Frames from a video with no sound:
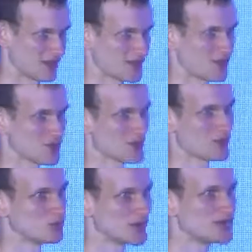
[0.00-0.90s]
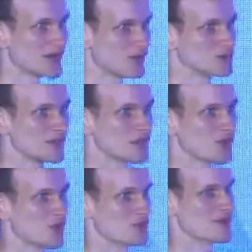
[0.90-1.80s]
The contract, only the
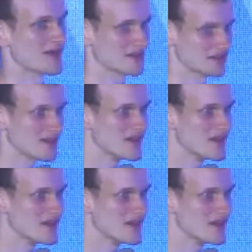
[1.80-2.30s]
contract